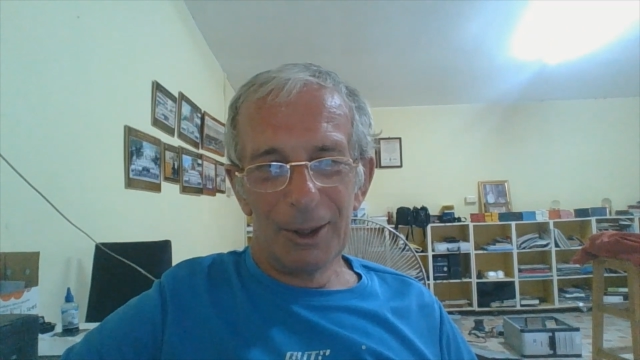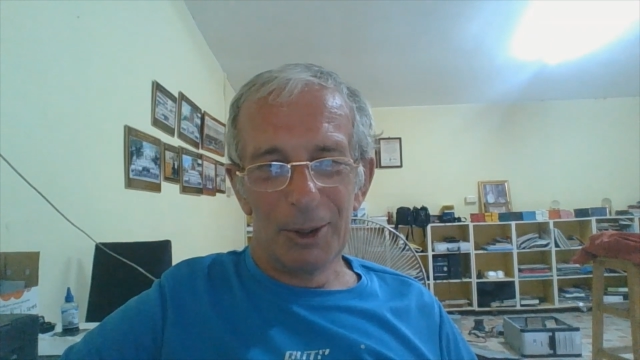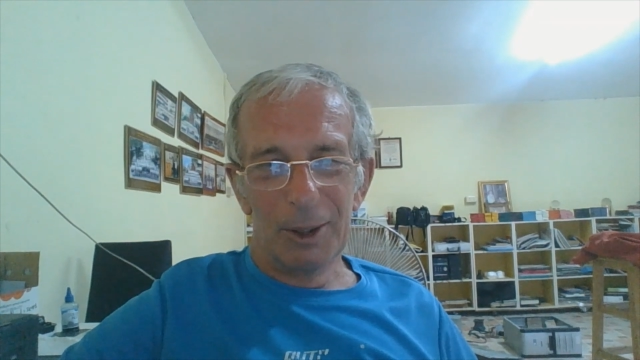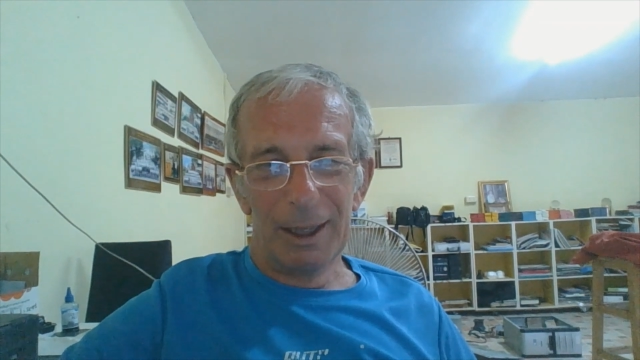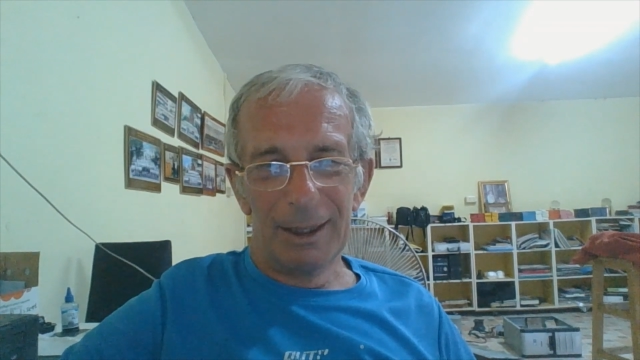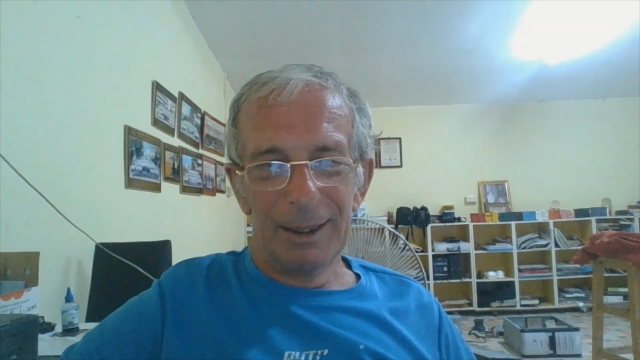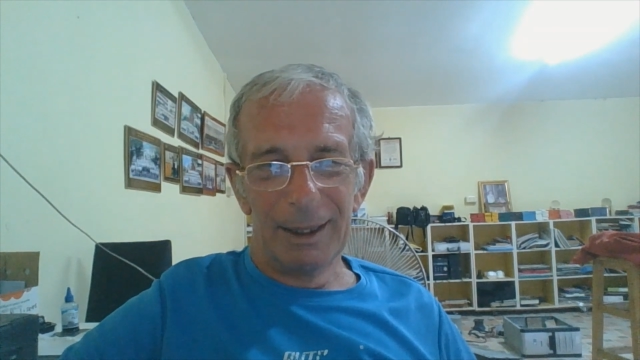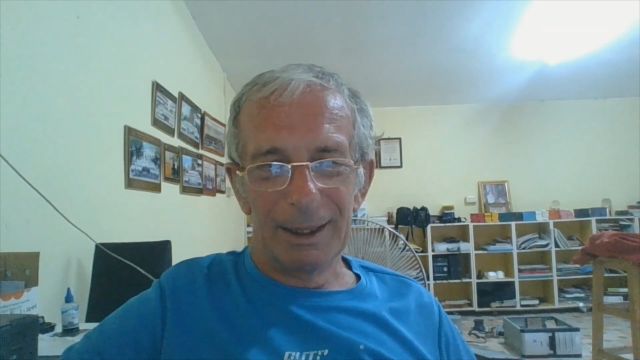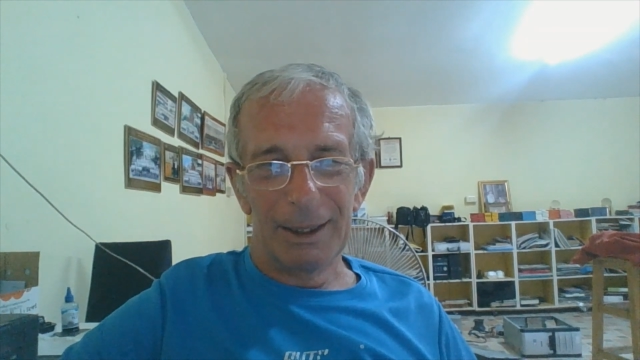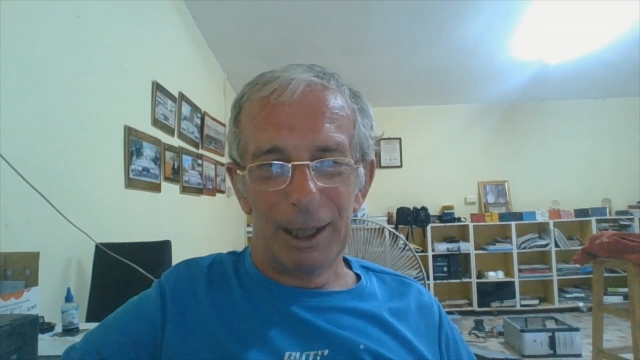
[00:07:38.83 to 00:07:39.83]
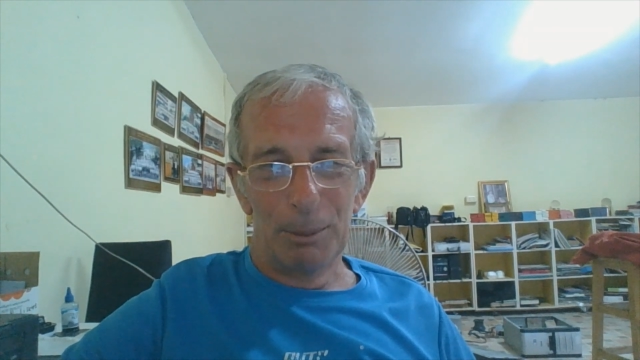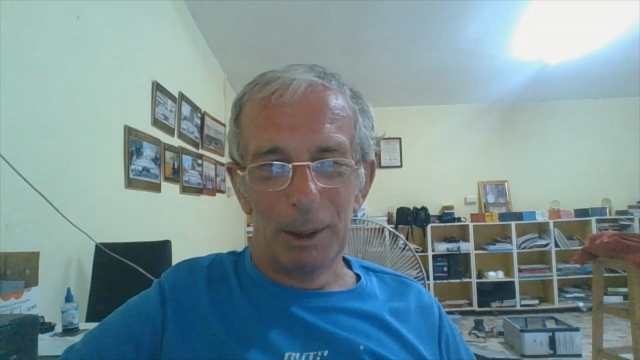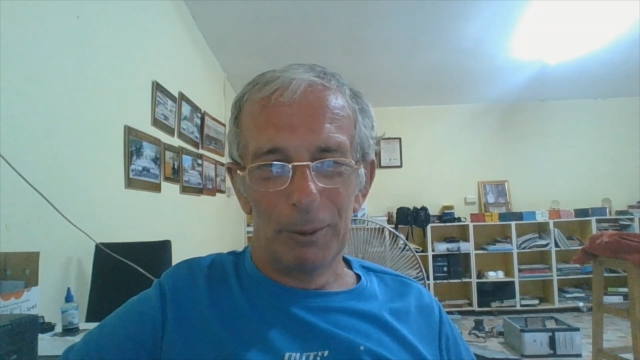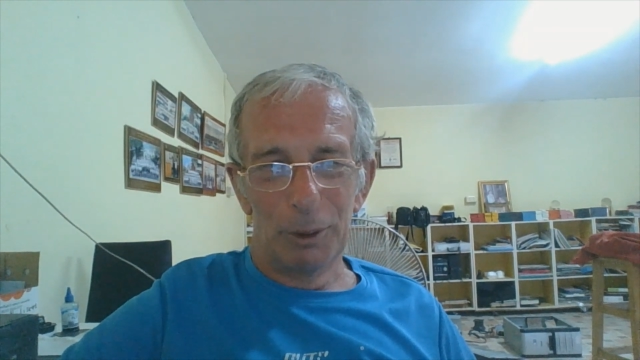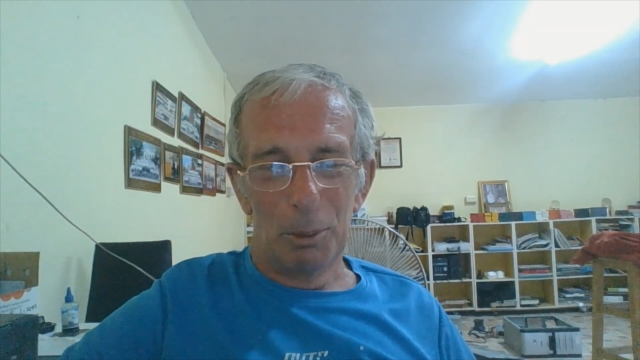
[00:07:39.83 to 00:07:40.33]
create
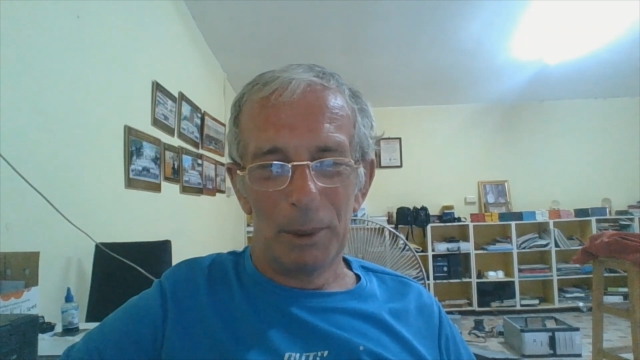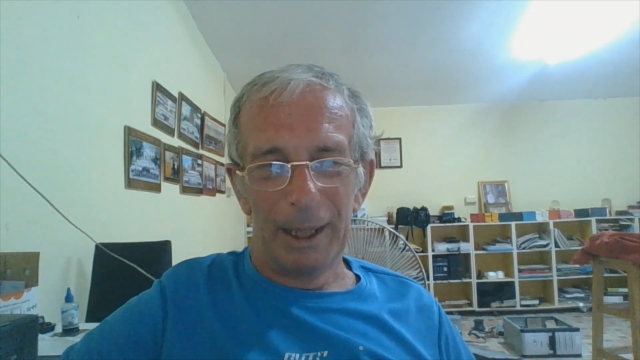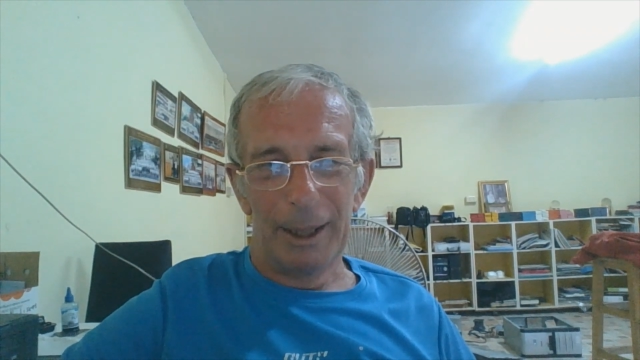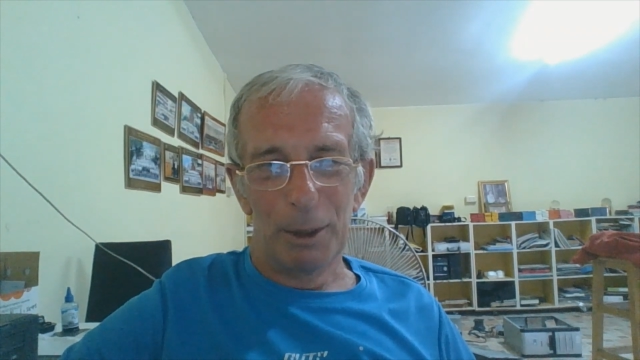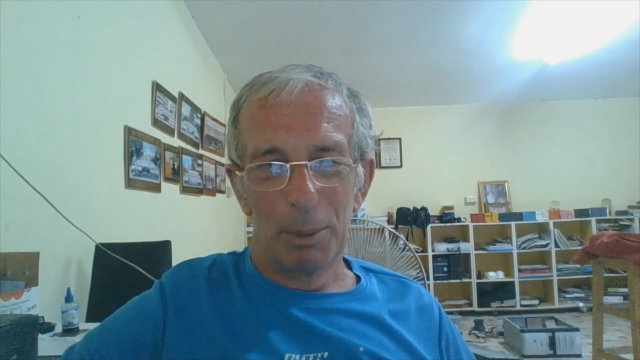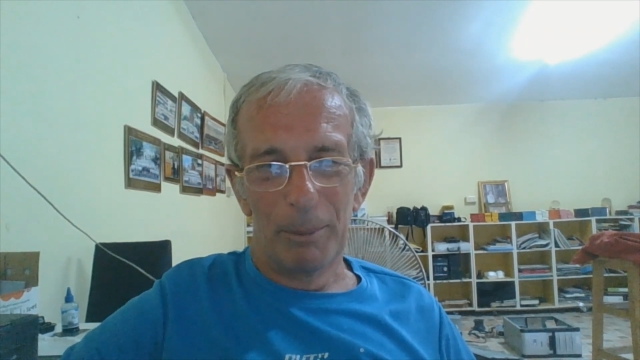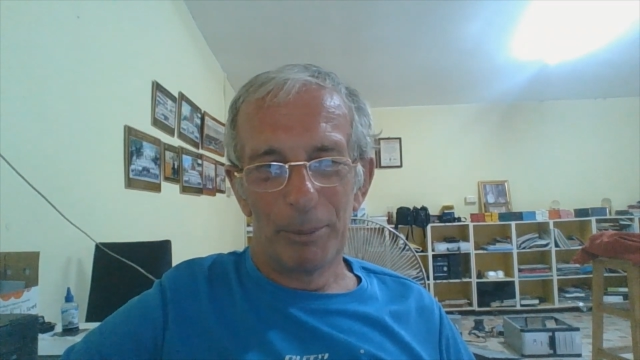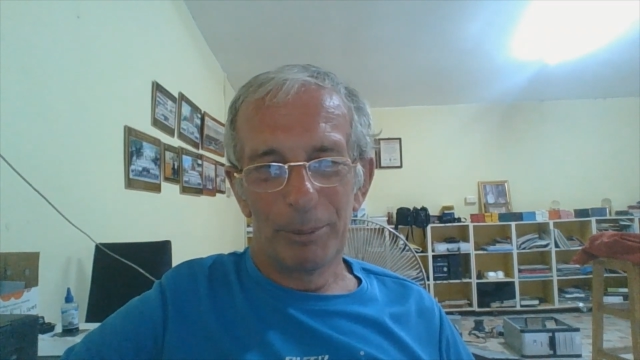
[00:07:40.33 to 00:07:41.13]
excitement from the Arab.